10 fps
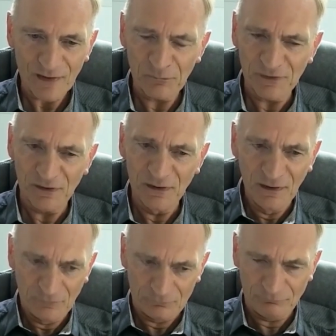But
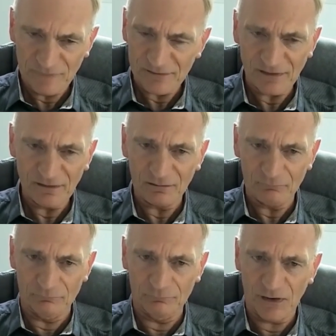it didn't
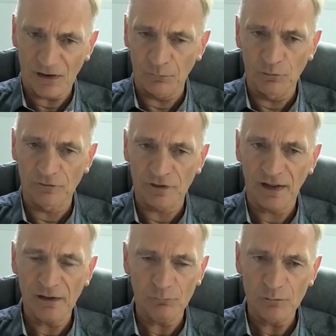come
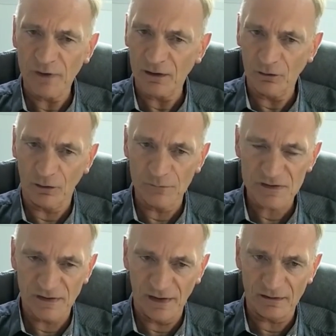overnight. We made a lot of
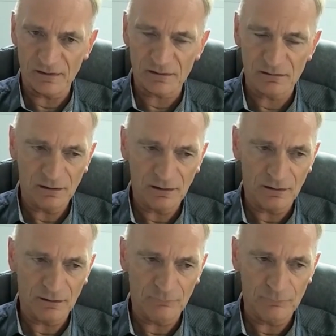mistakes,
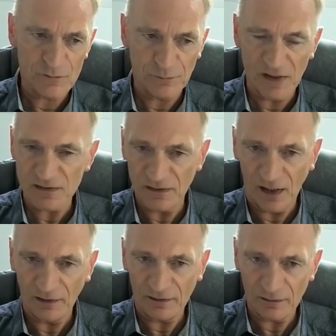especially
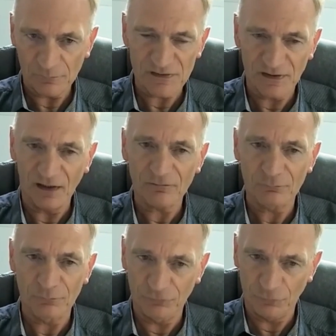Alec and myself,
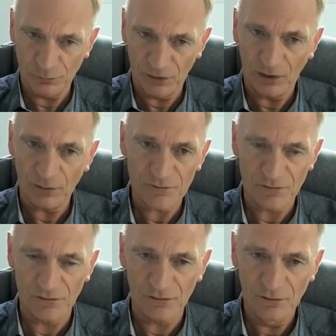before we got up
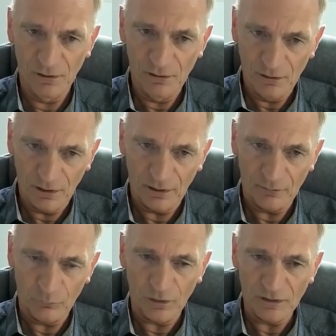to
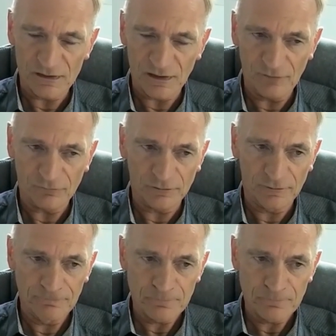Willie's level.